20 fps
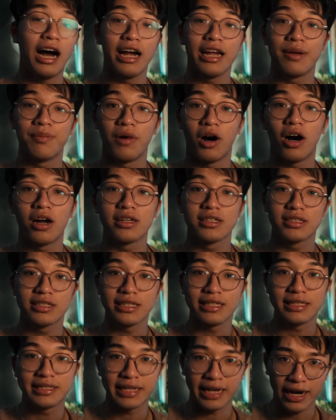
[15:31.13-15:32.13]
I am
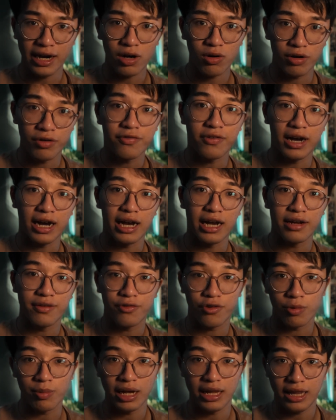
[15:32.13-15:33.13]
honestly terrified
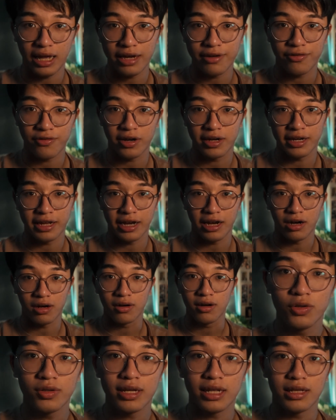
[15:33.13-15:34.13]
for my life right
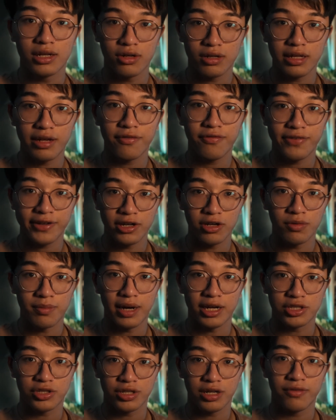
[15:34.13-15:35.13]
now. You can literally feel
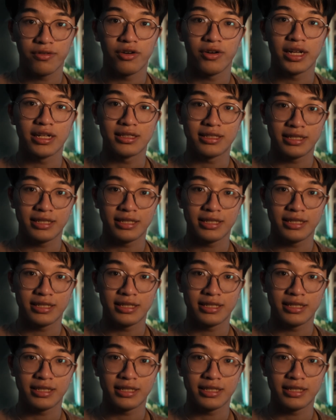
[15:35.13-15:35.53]
my shivering